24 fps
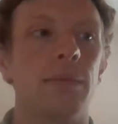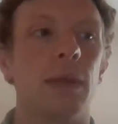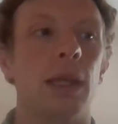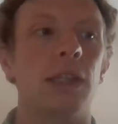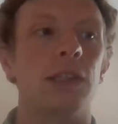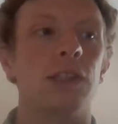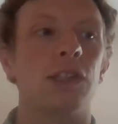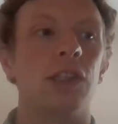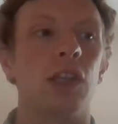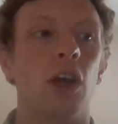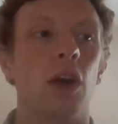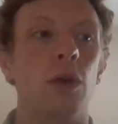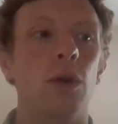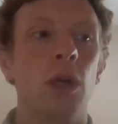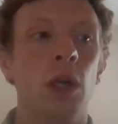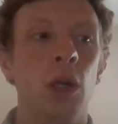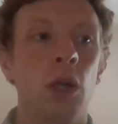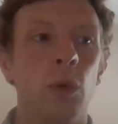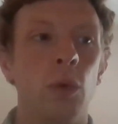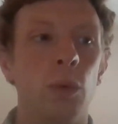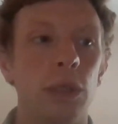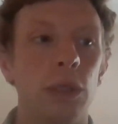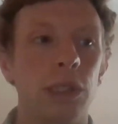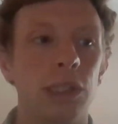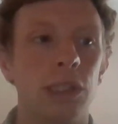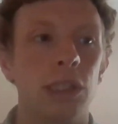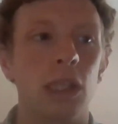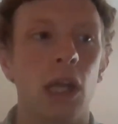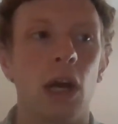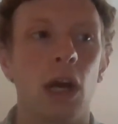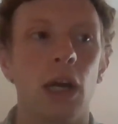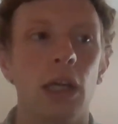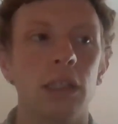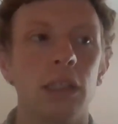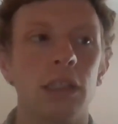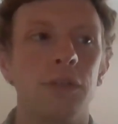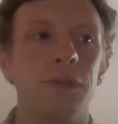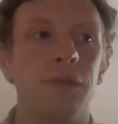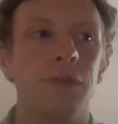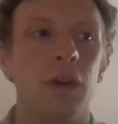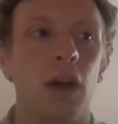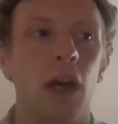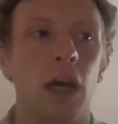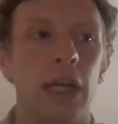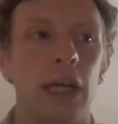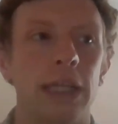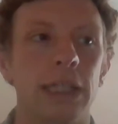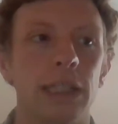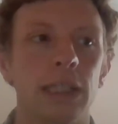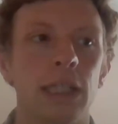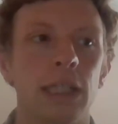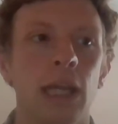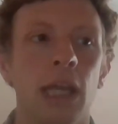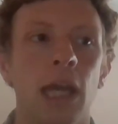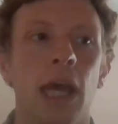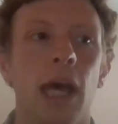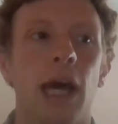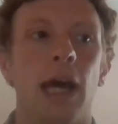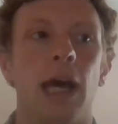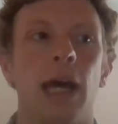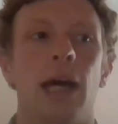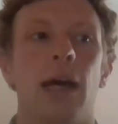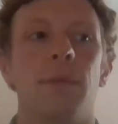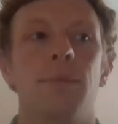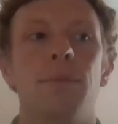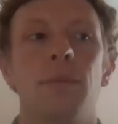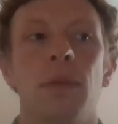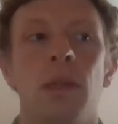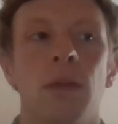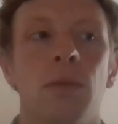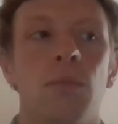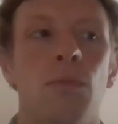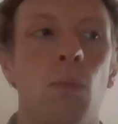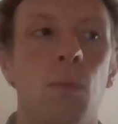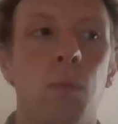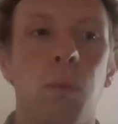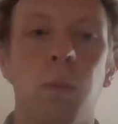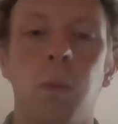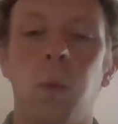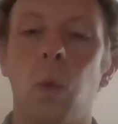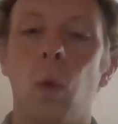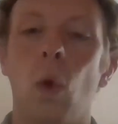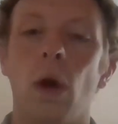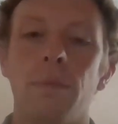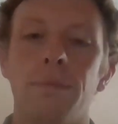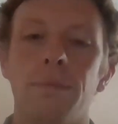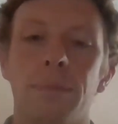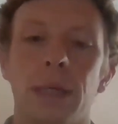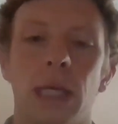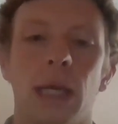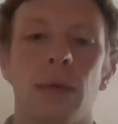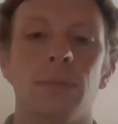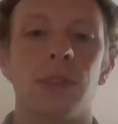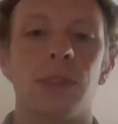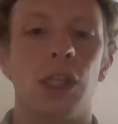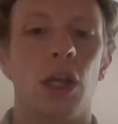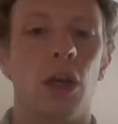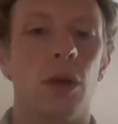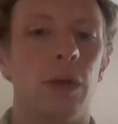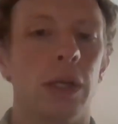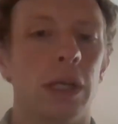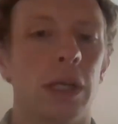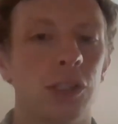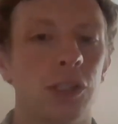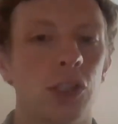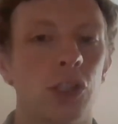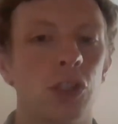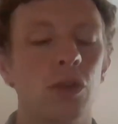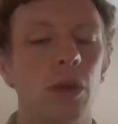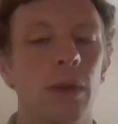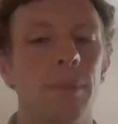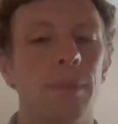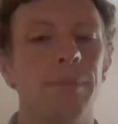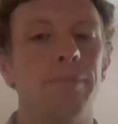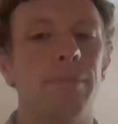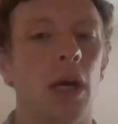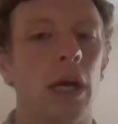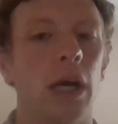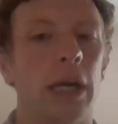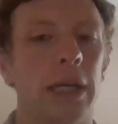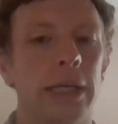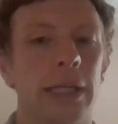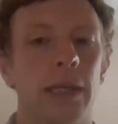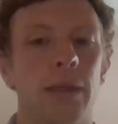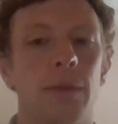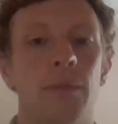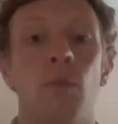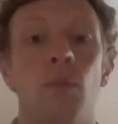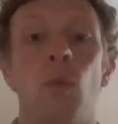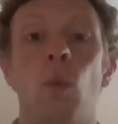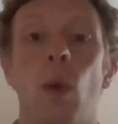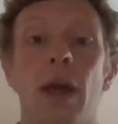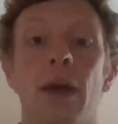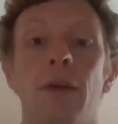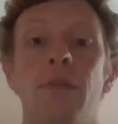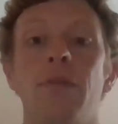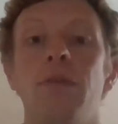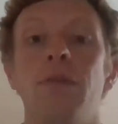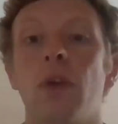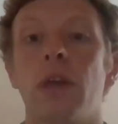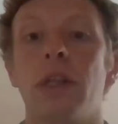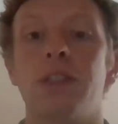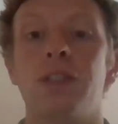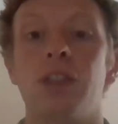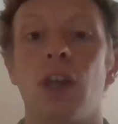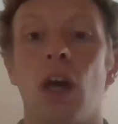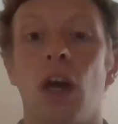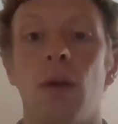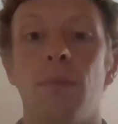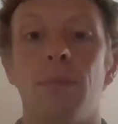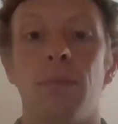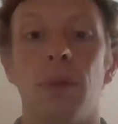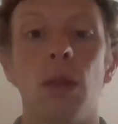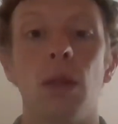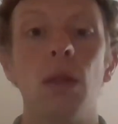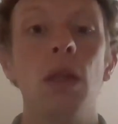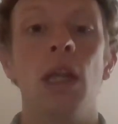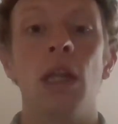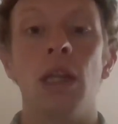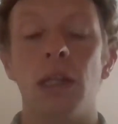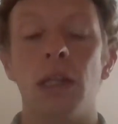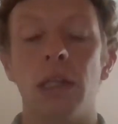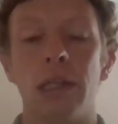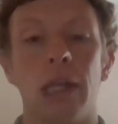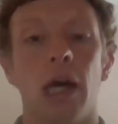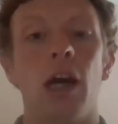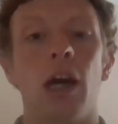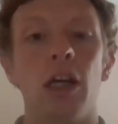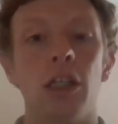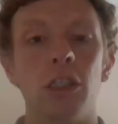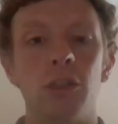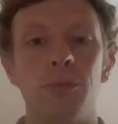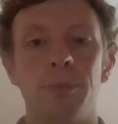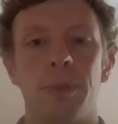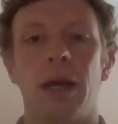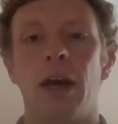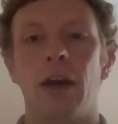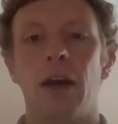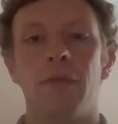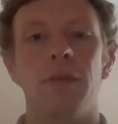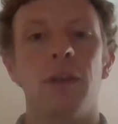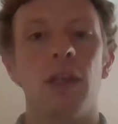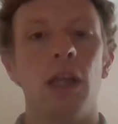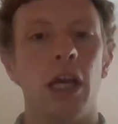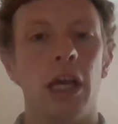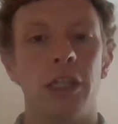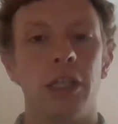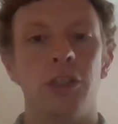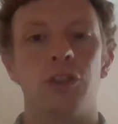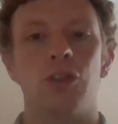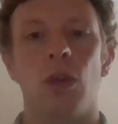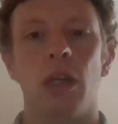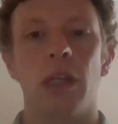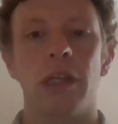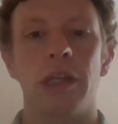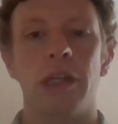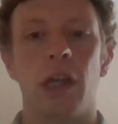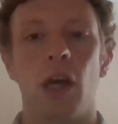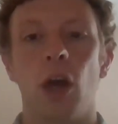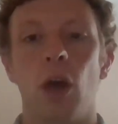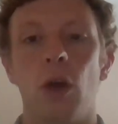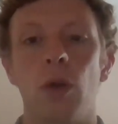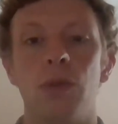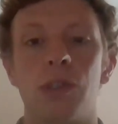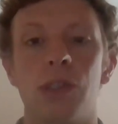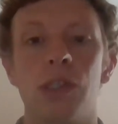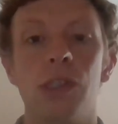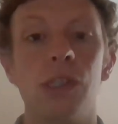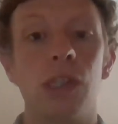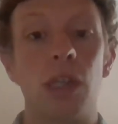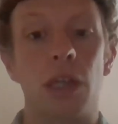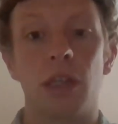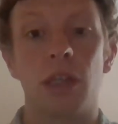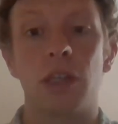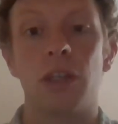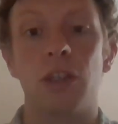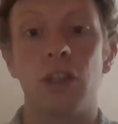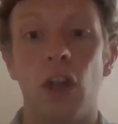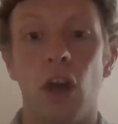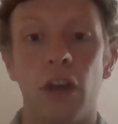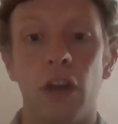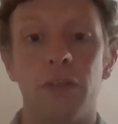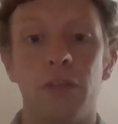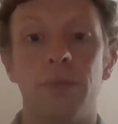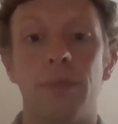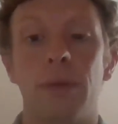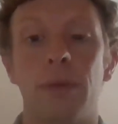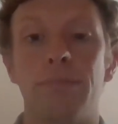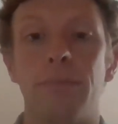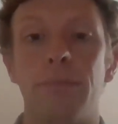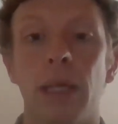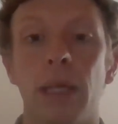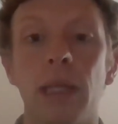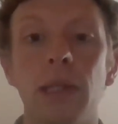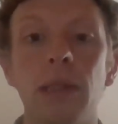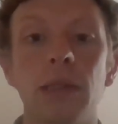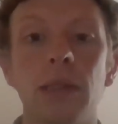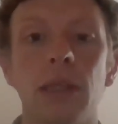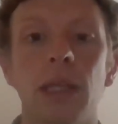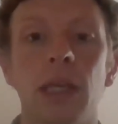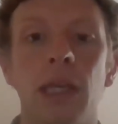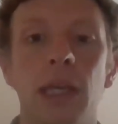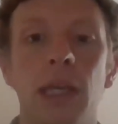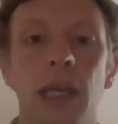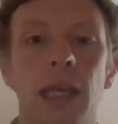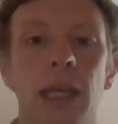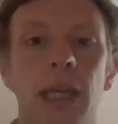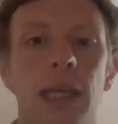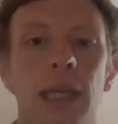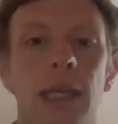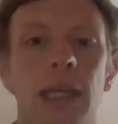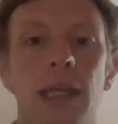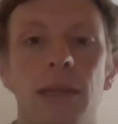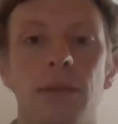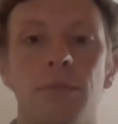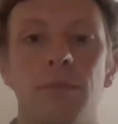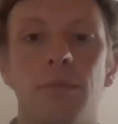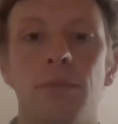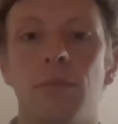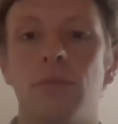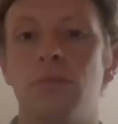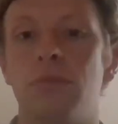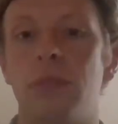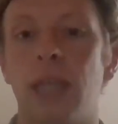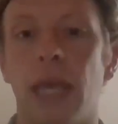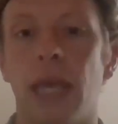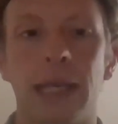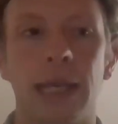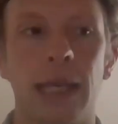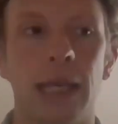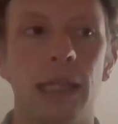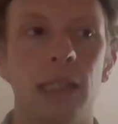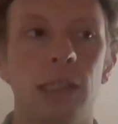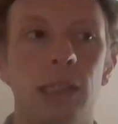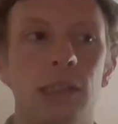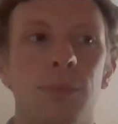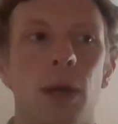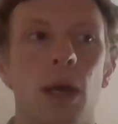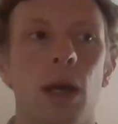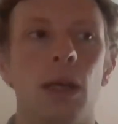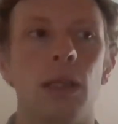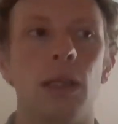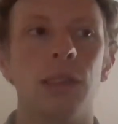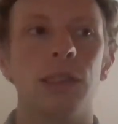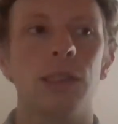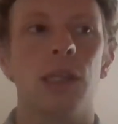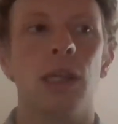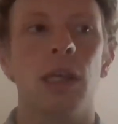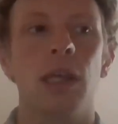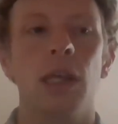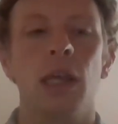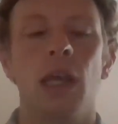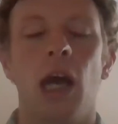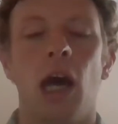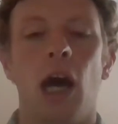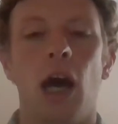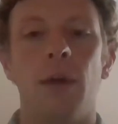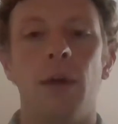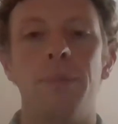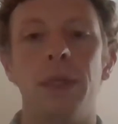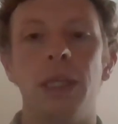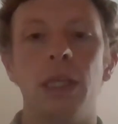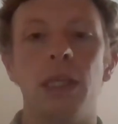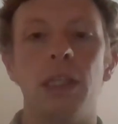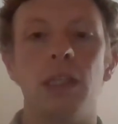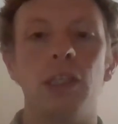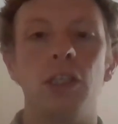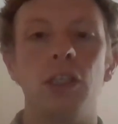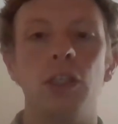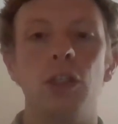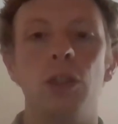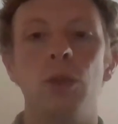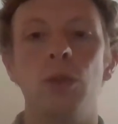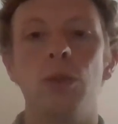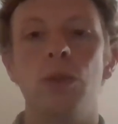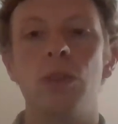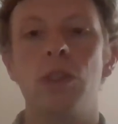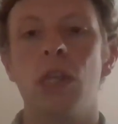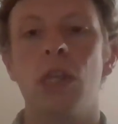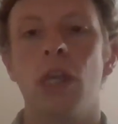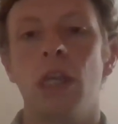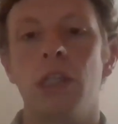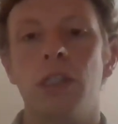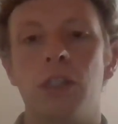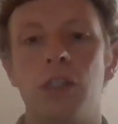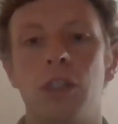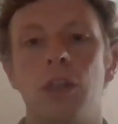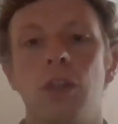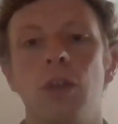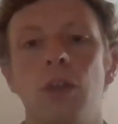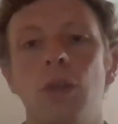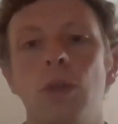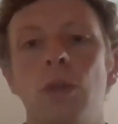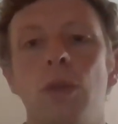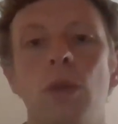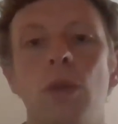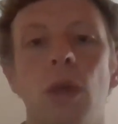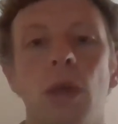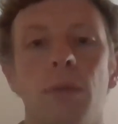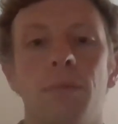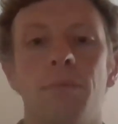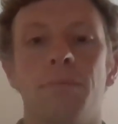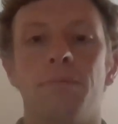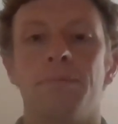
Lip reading: And so we start to find what becomes known as strip mining, where, for example, large, powerful hydraulic hoses that could not have been built in decades past are being used to